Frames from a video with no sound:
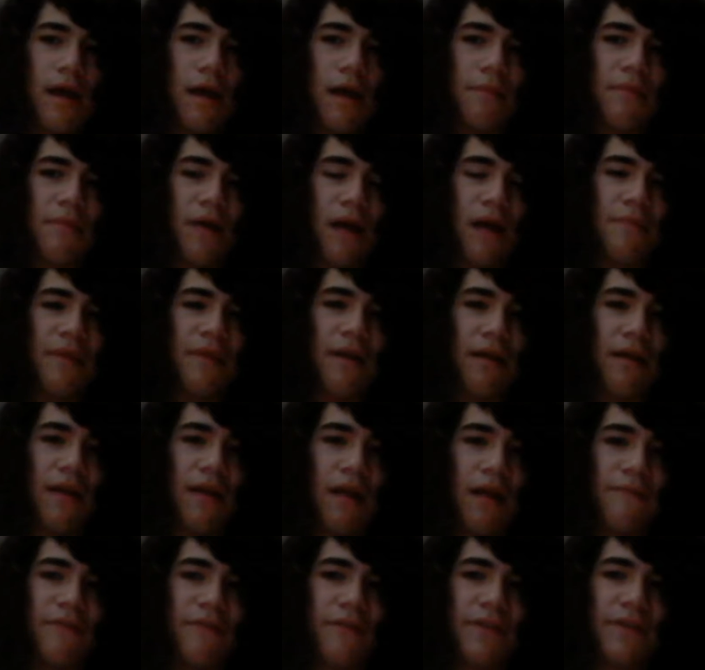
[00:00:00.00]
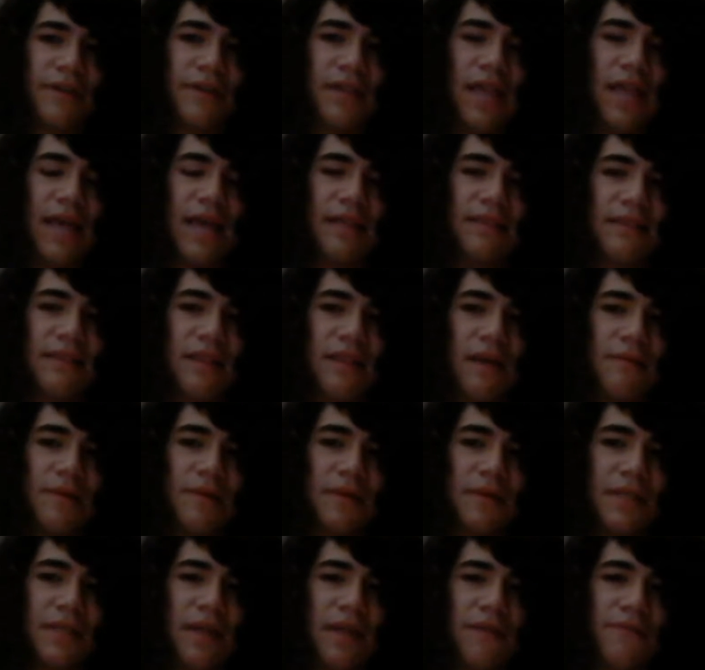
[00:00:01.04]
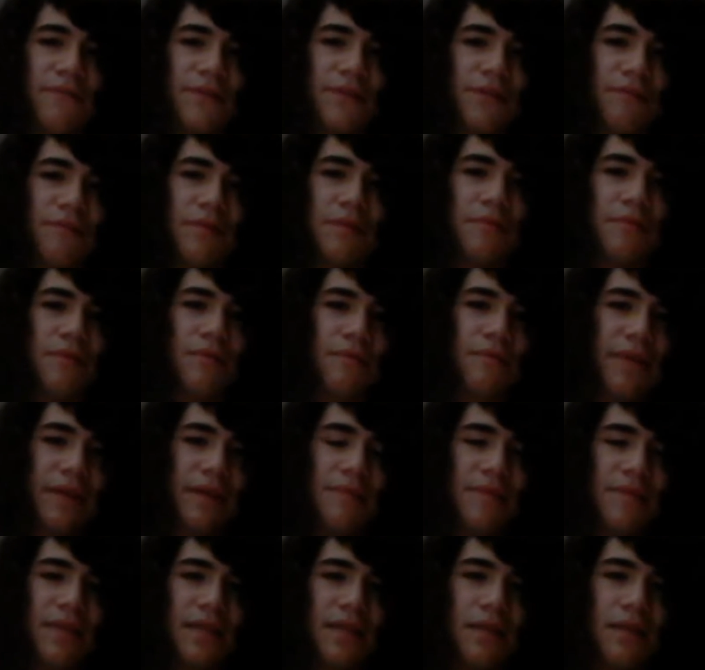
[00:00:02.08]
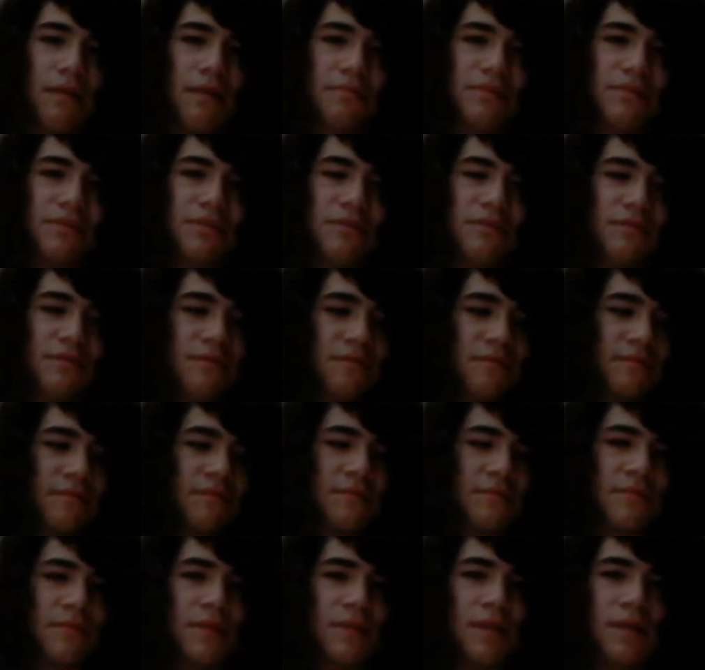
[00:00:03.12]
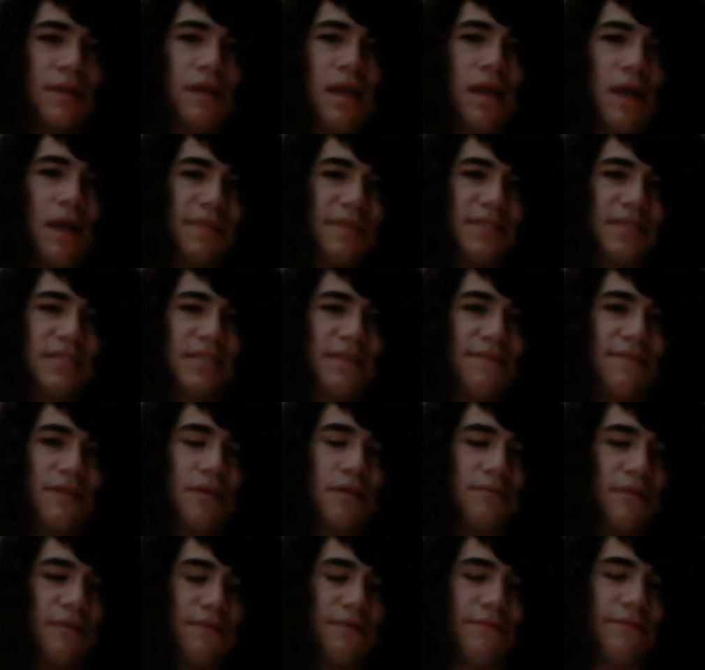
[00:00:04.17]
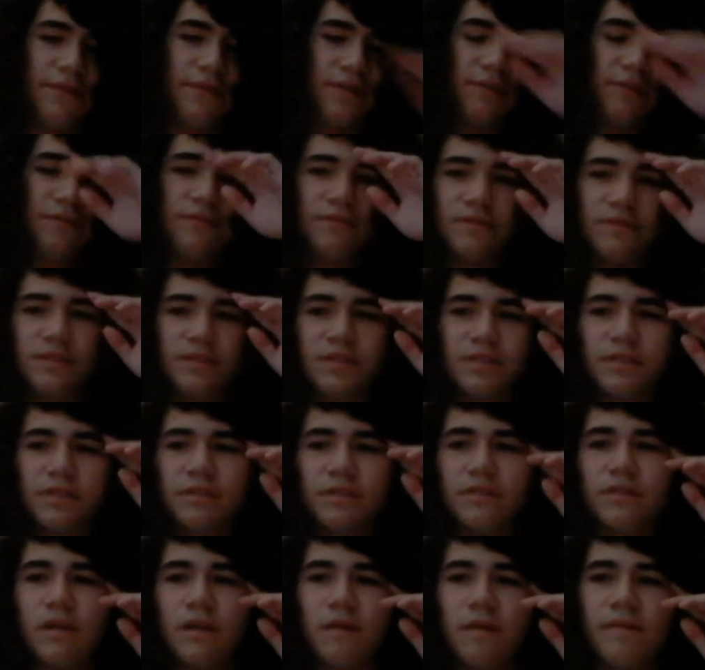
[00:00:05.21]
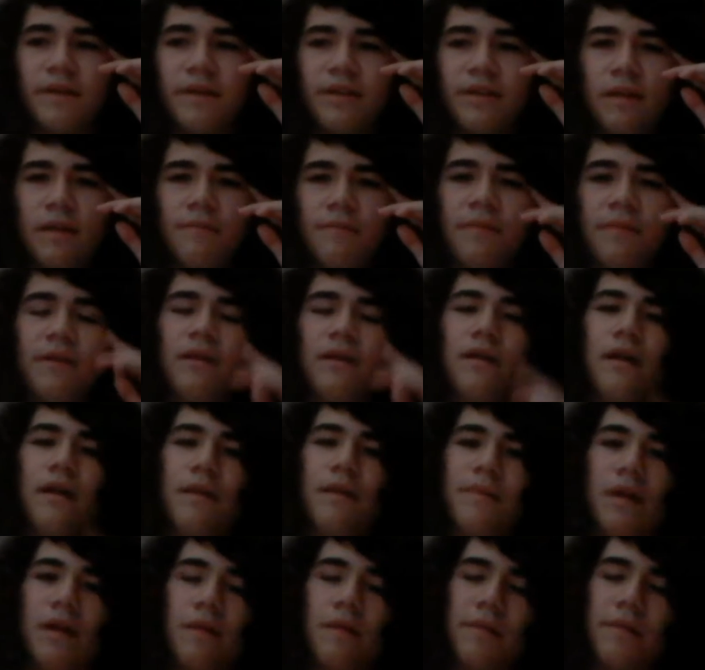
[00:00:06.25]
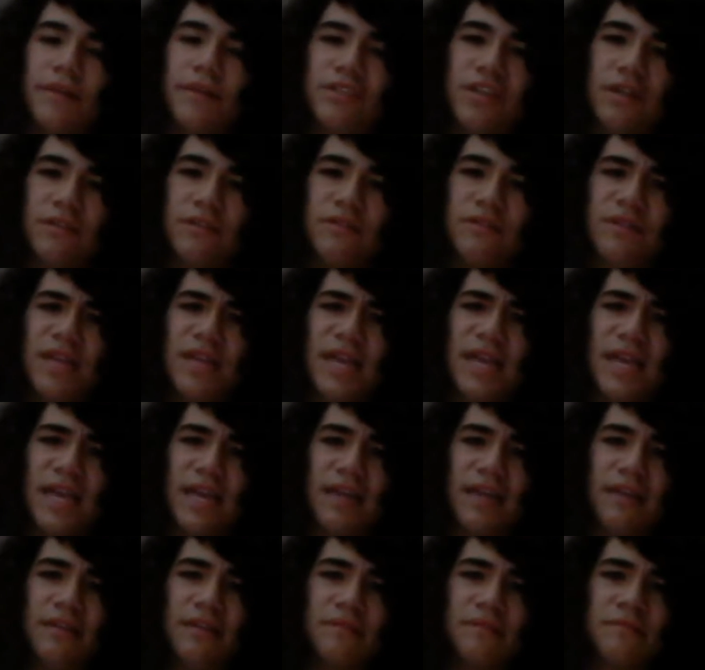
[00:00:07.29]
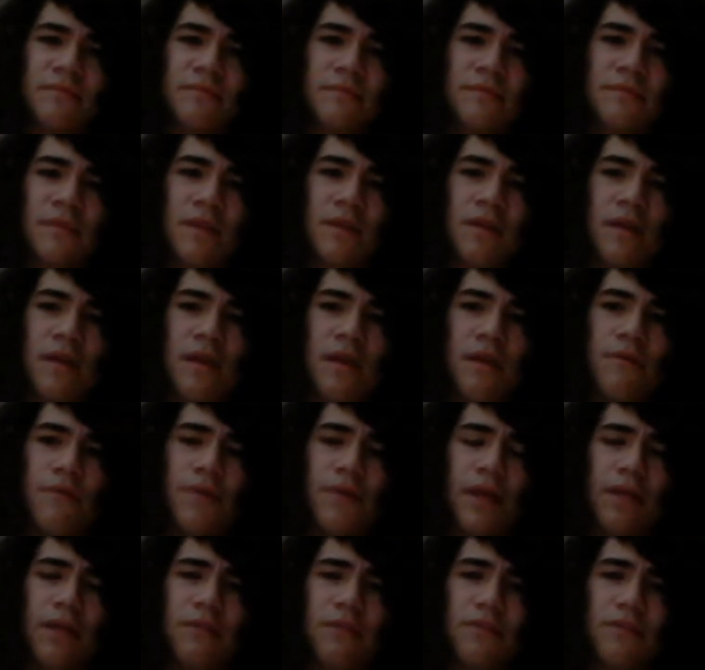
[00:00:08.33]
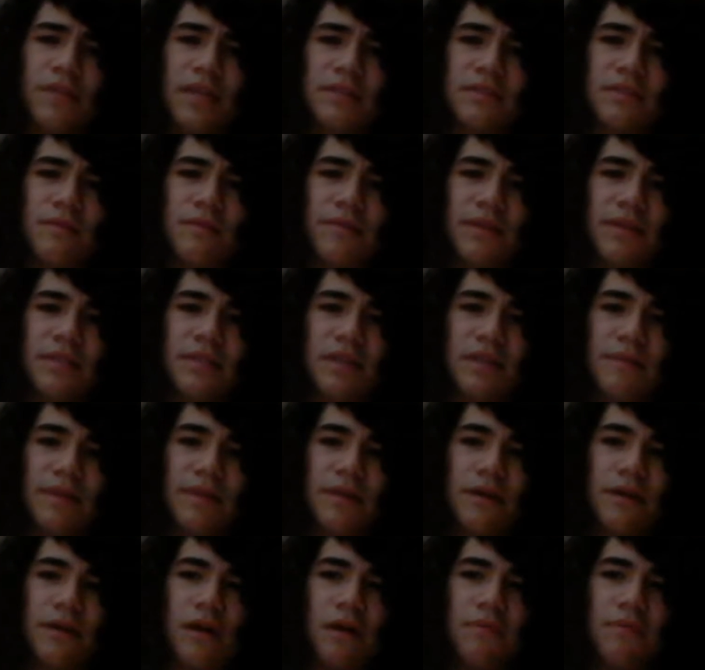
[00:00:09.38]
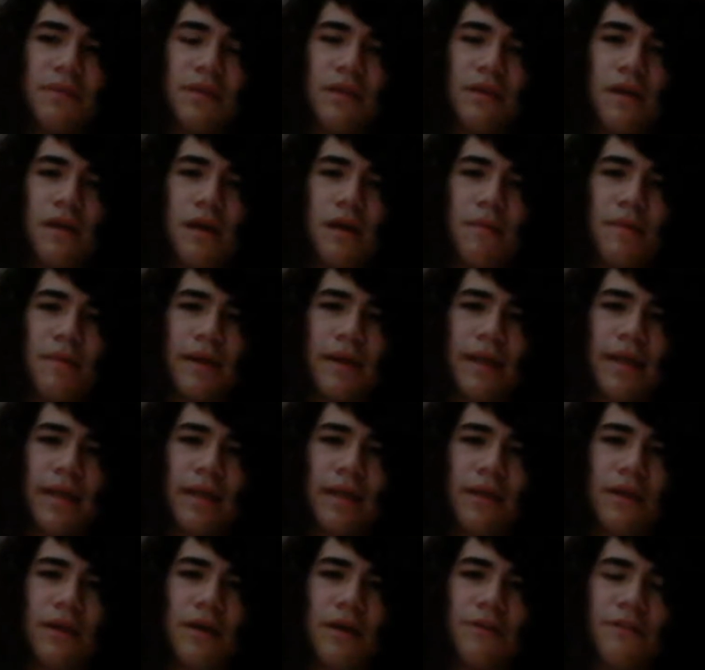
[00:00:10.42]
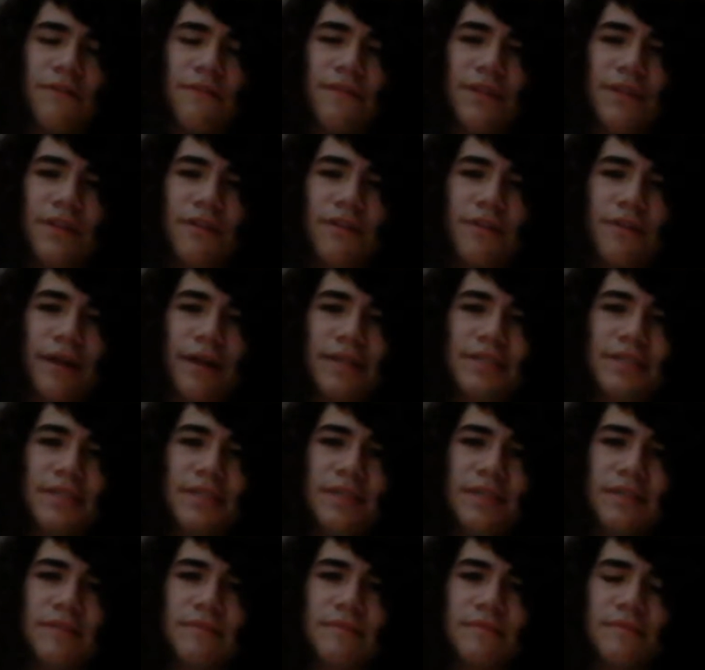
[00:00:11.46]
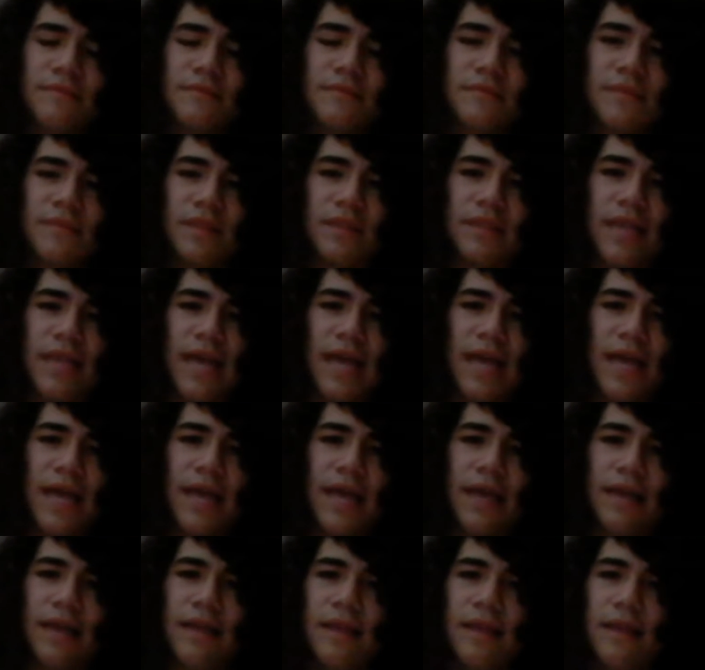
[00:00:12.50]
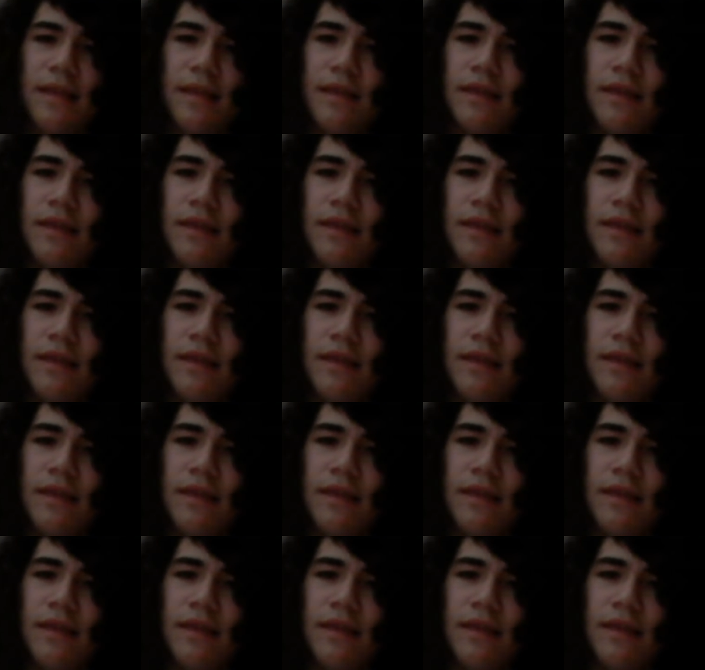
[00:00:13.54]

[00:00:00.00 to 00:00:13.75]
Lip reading: I'm very glad that for you people making me hit up to 700 views on my channel. And when I looked at somebody's comment on my other video I did, that